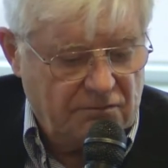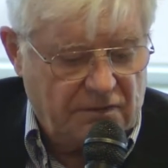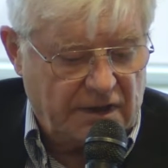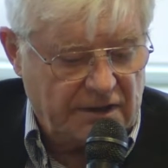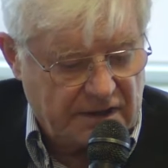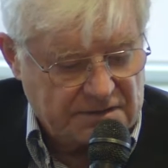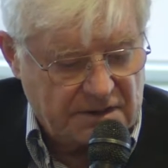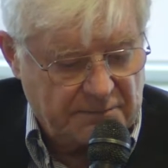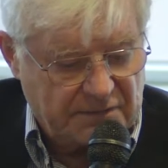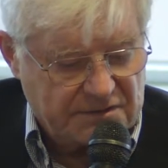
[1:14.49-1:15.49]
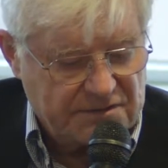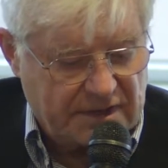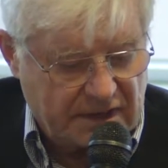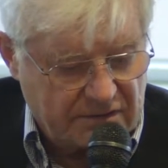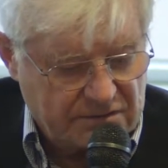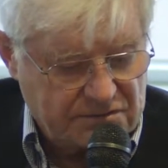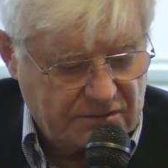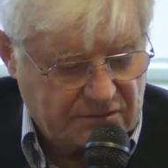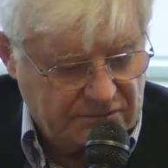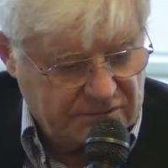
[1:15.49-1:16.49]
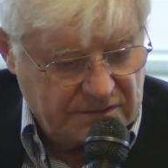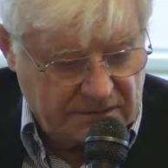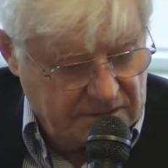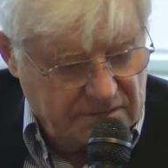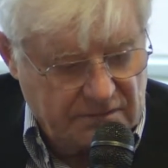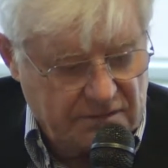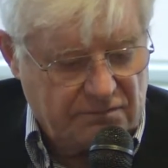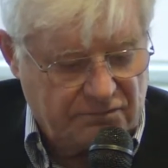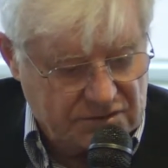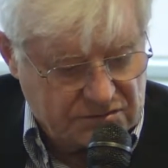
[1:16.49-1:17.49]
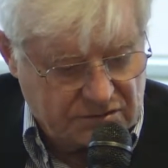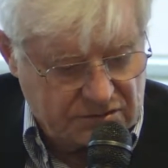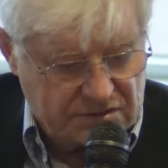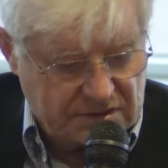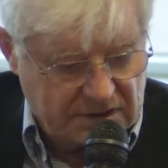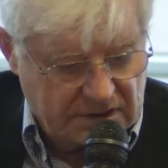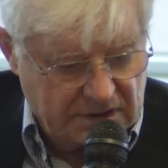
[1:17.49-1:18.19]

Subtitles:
widely accepted standards of research.